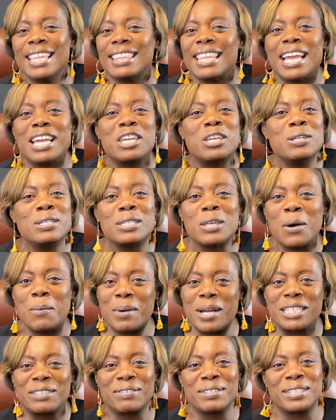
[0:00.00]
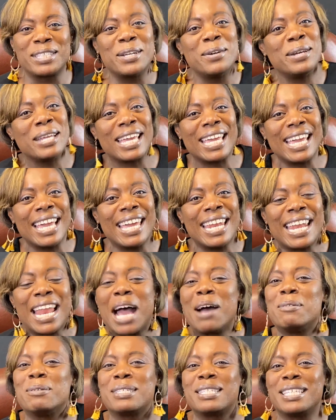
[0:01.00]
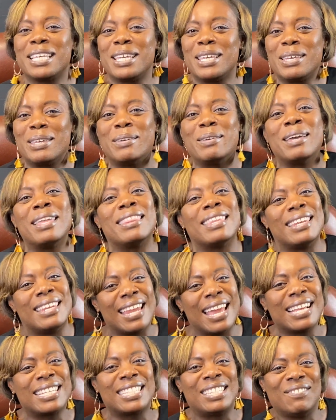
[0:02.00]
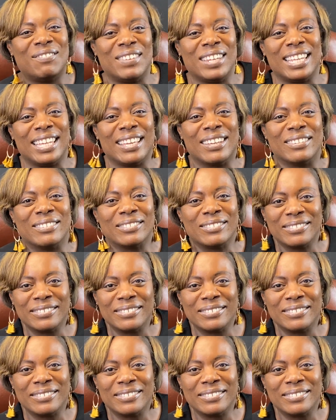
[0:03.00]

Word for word: Thank you so much for tuning in, and I will see you in the next video.